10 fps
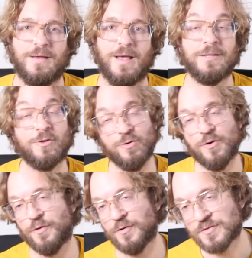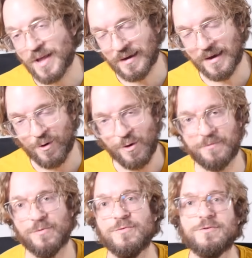And to do your focus stacking, all you
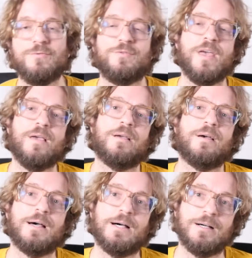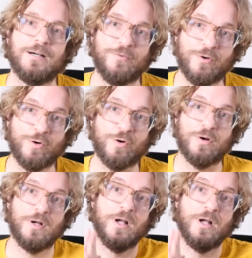have to do is to take a photo